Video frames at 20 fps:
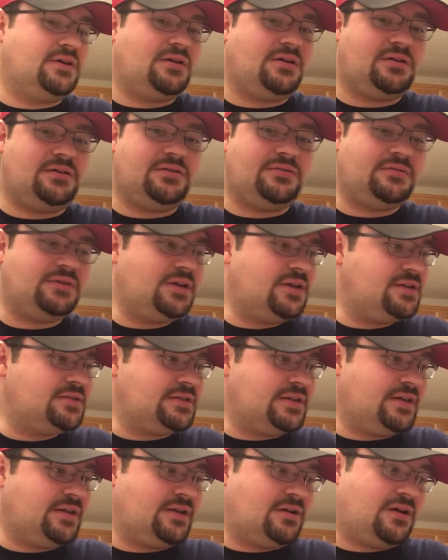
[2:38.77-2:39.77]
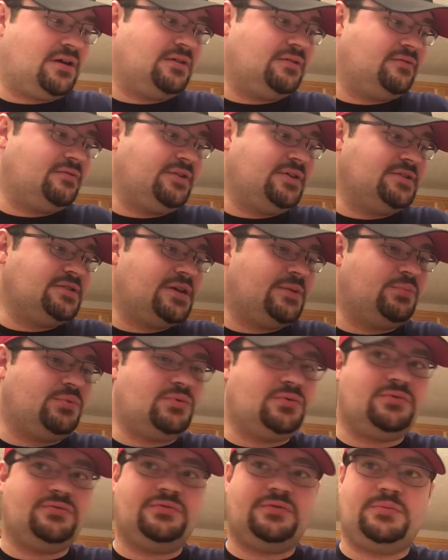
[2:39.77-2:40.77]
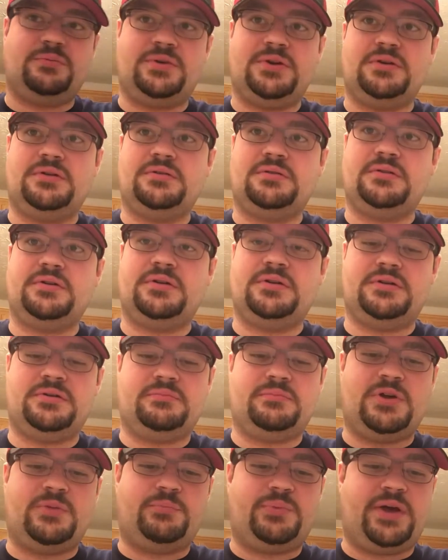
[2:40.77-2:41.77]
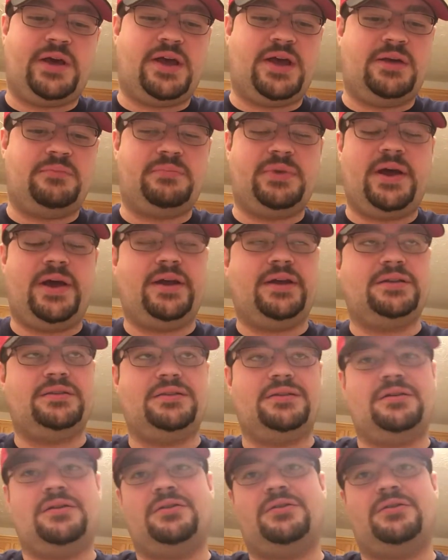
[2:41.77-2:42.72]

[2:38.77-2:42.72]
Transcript: All of these, I think all of these I pulled from a pack back in the